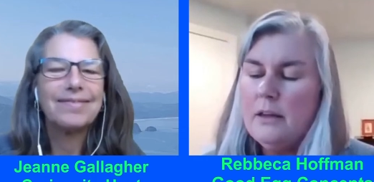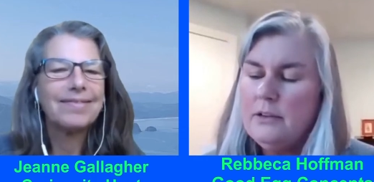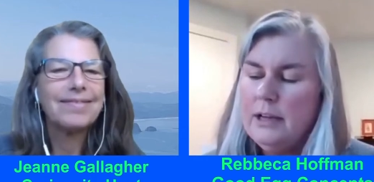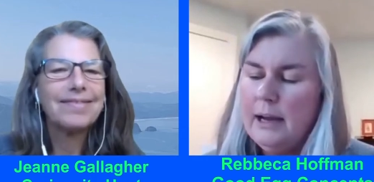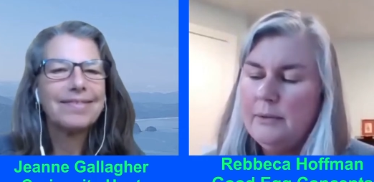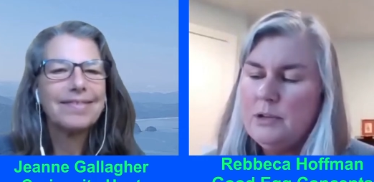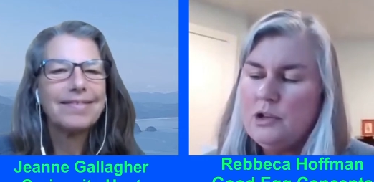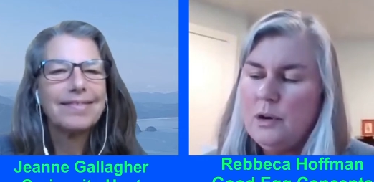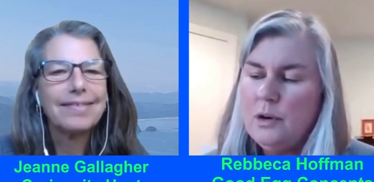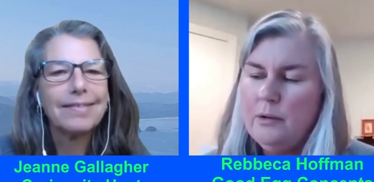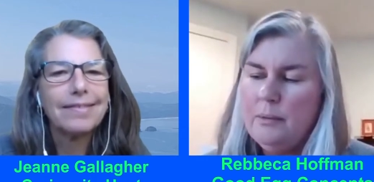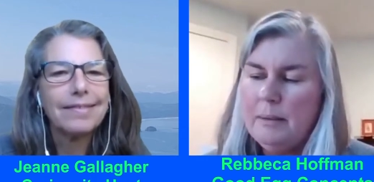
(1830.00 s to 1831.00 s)
Speaker 1: In fact, the other
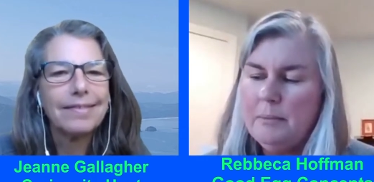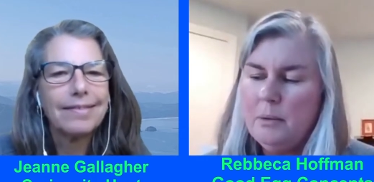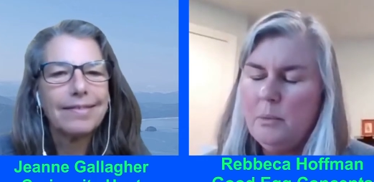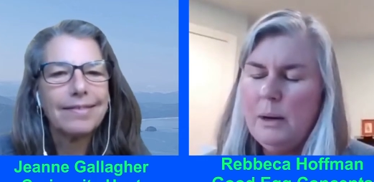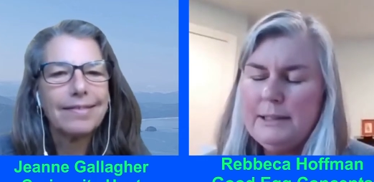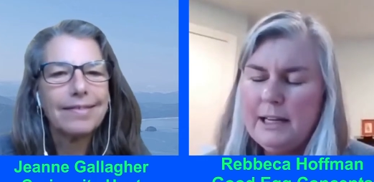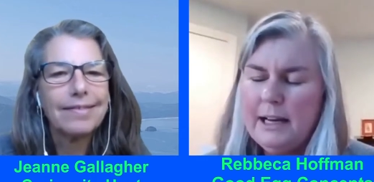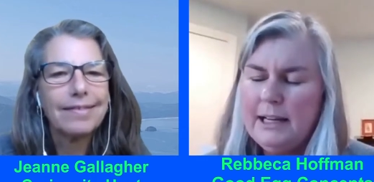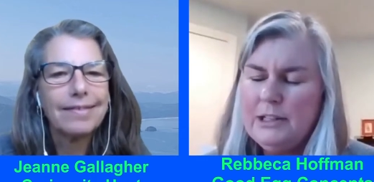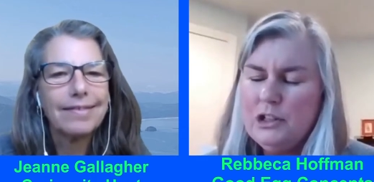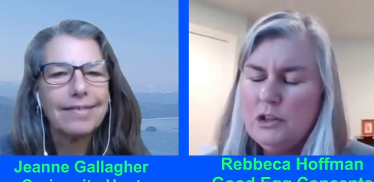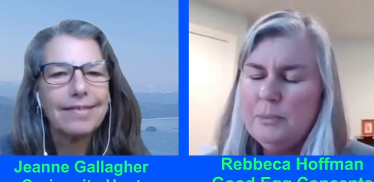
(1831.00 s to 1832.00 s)
day I was trying to
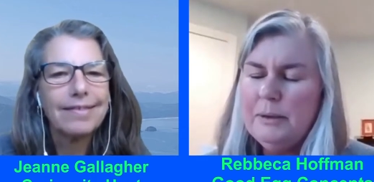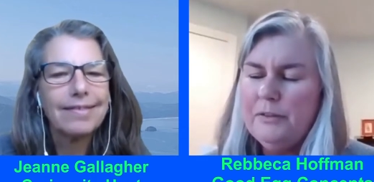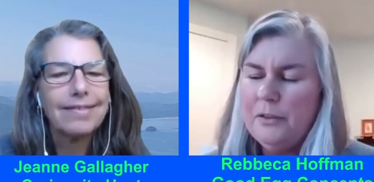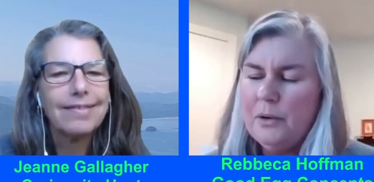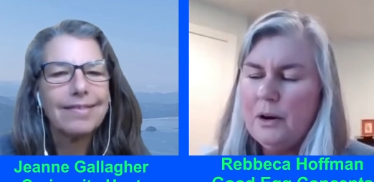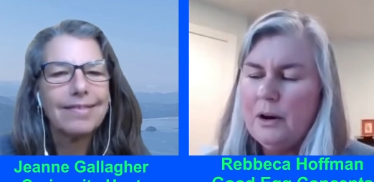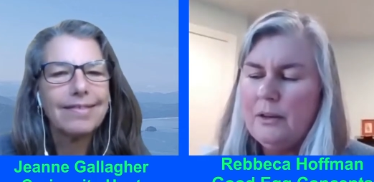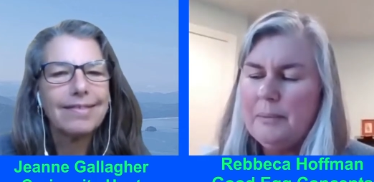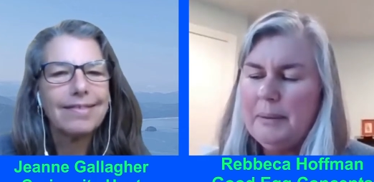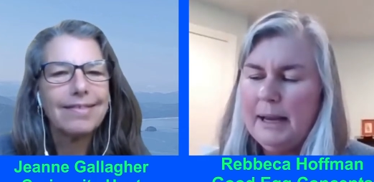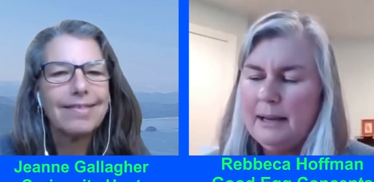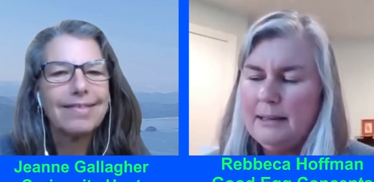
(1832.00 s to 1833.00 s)
remember what did I do
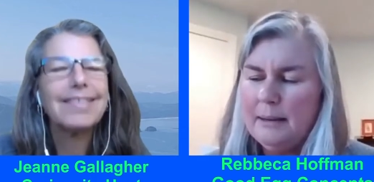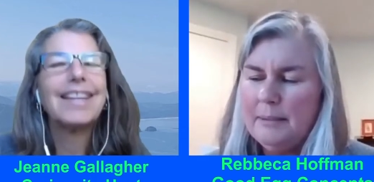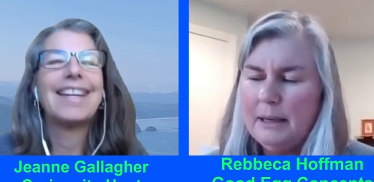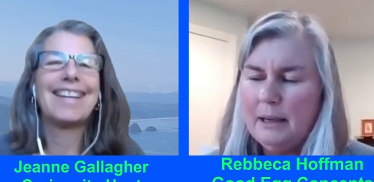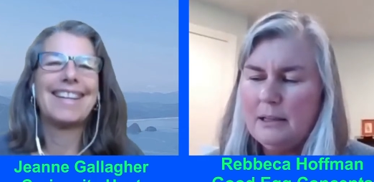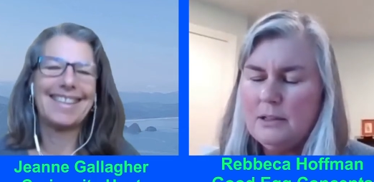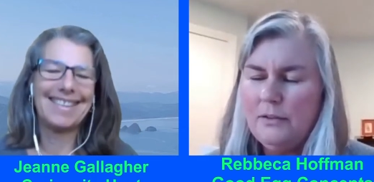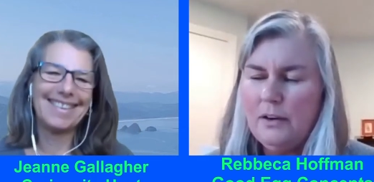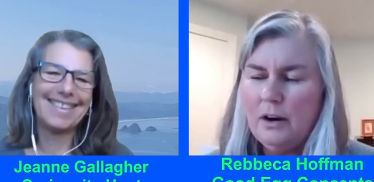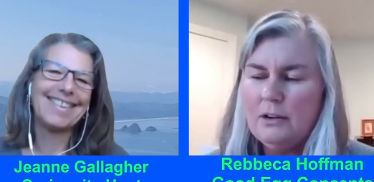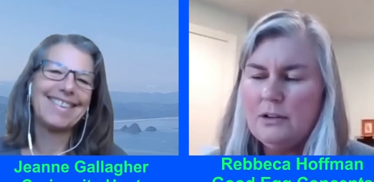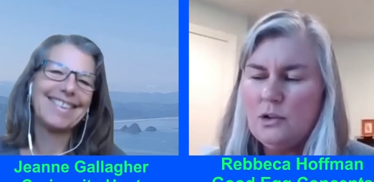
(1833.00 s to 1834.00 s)
before the
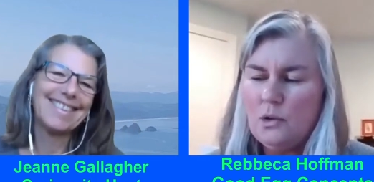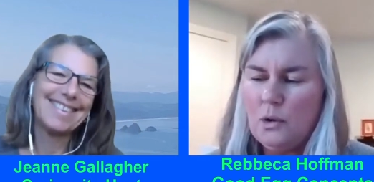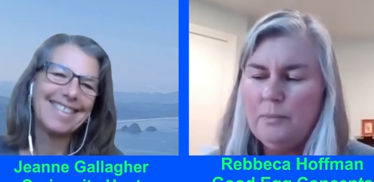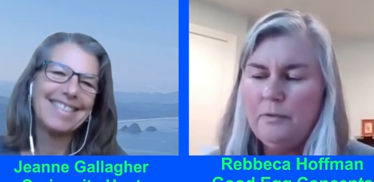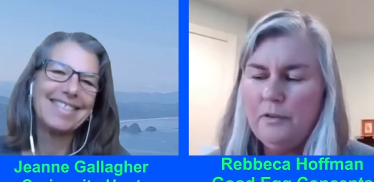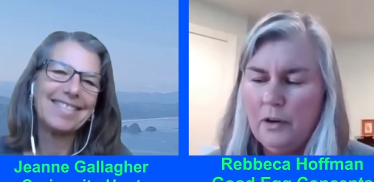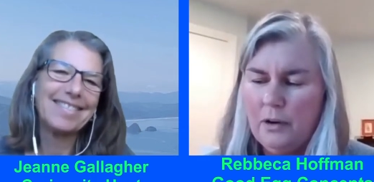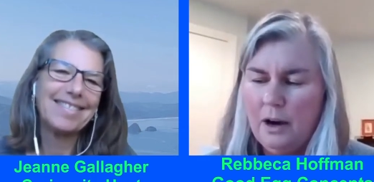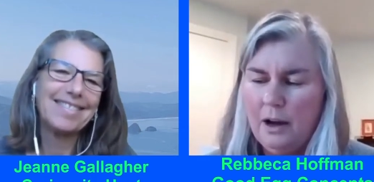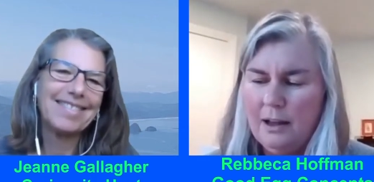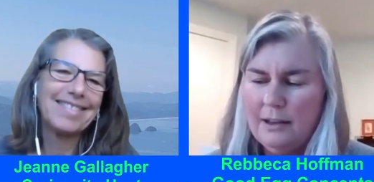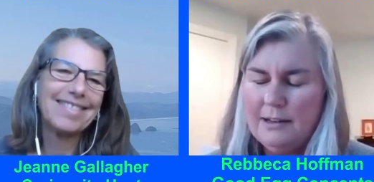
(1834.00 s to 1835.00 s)
pandemic as far as
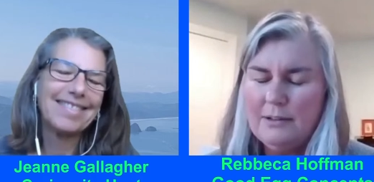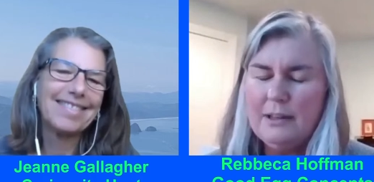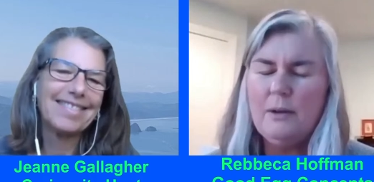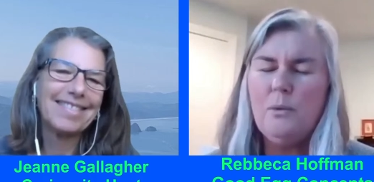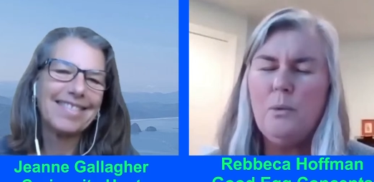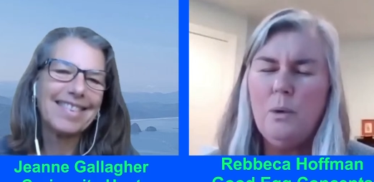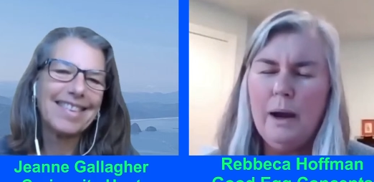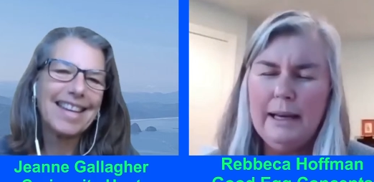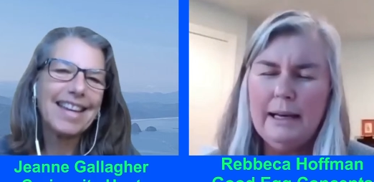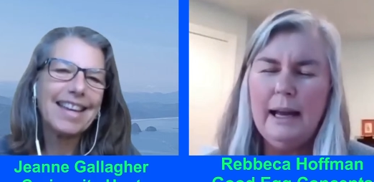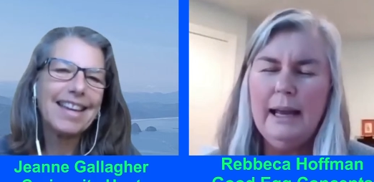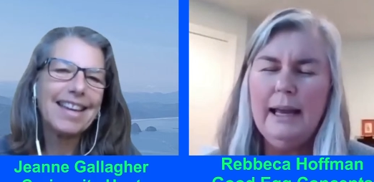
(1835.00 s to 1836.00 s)
group phone calls, and I was
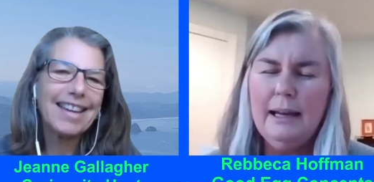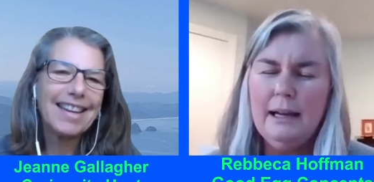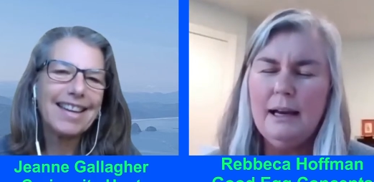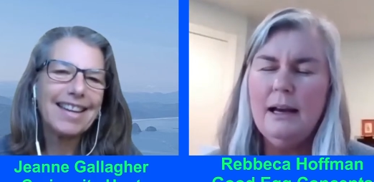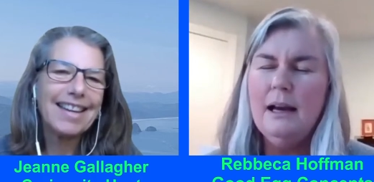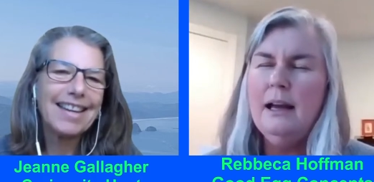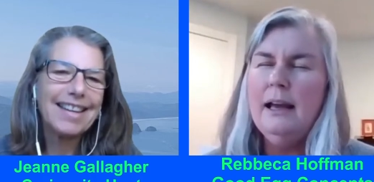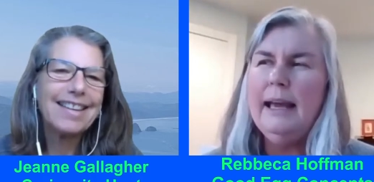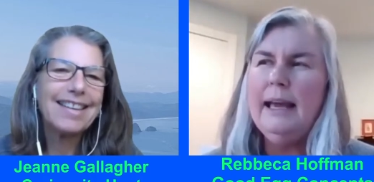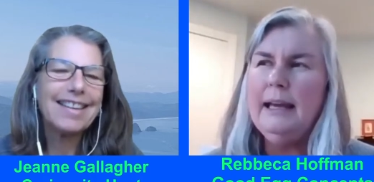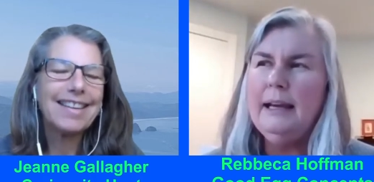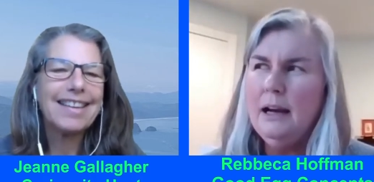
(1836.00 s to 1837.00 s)
like, right, I had
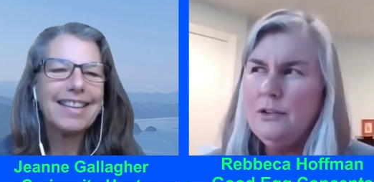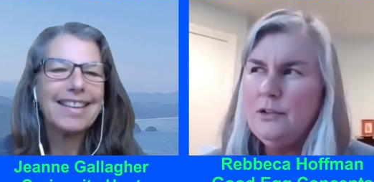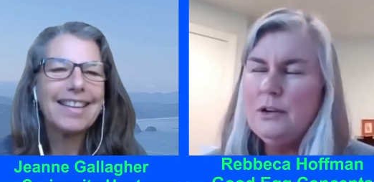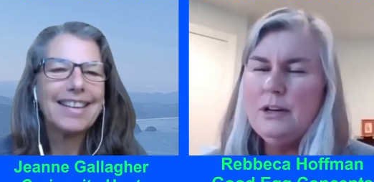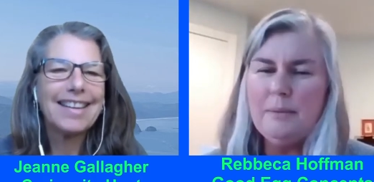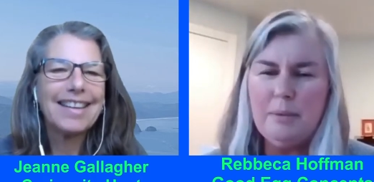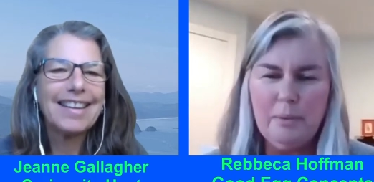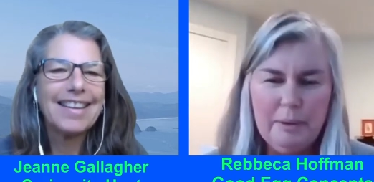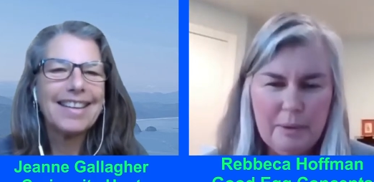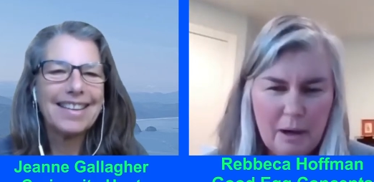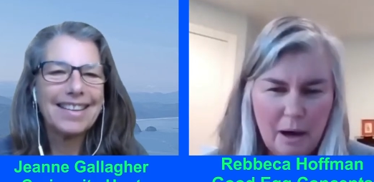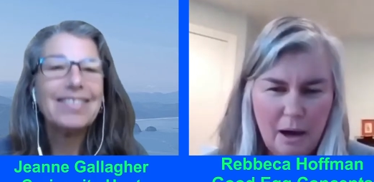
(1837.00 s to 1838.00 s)
a
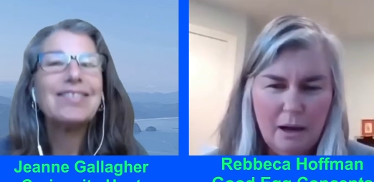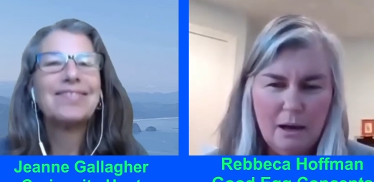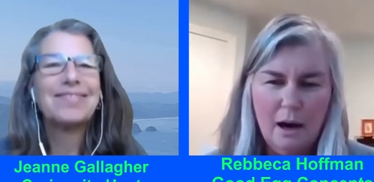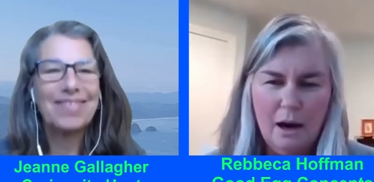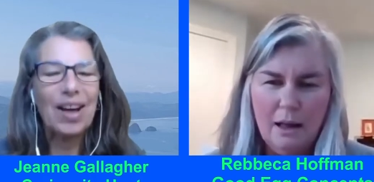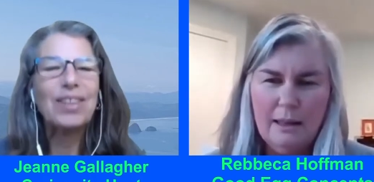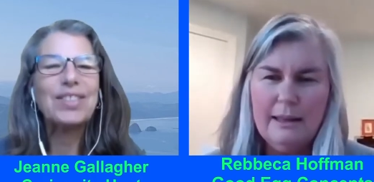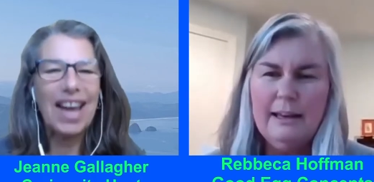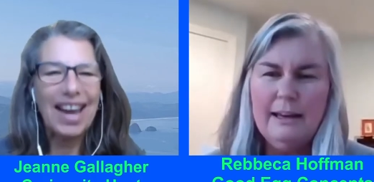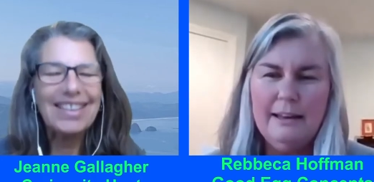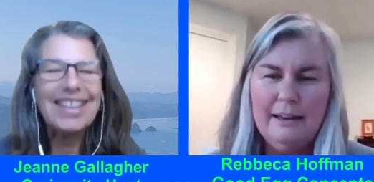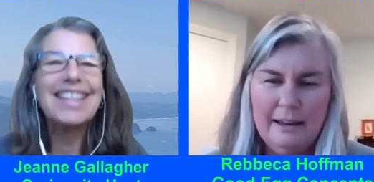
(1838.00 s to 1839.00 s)
800 number. We would all
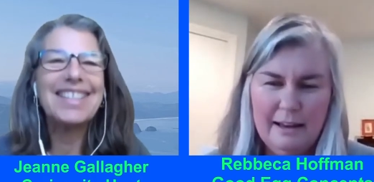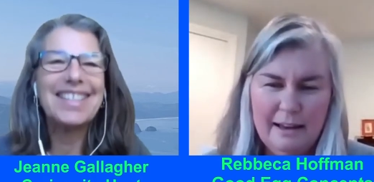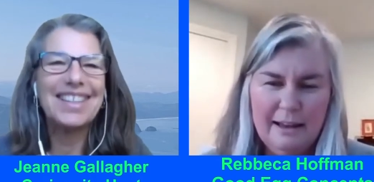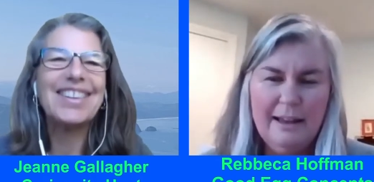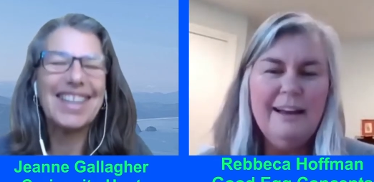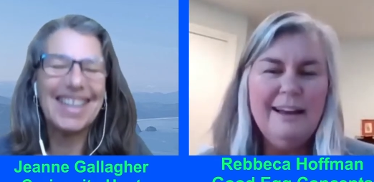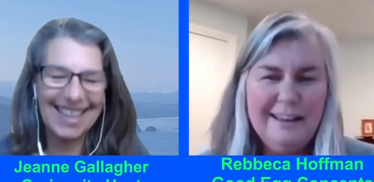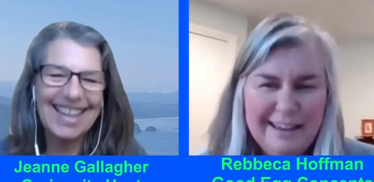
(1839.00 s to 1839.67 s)
call I'll dial in into